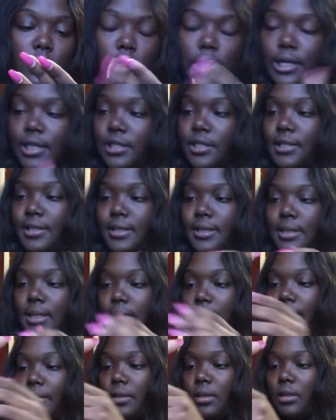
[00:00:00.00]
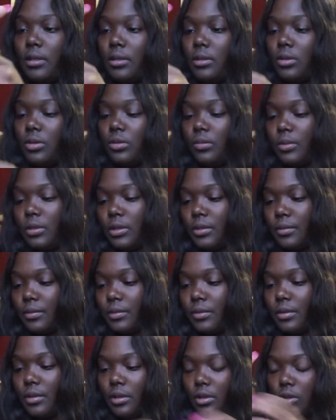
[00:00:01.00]
I just snapped it a little bit.
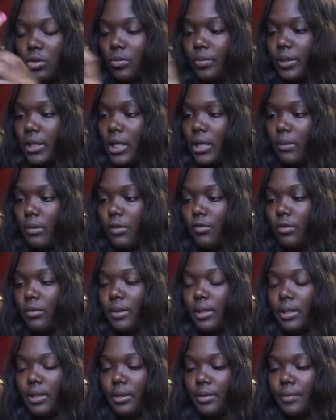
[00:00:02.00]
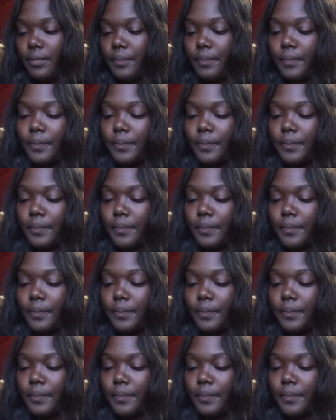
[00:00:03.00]
A little bit came off on my hand.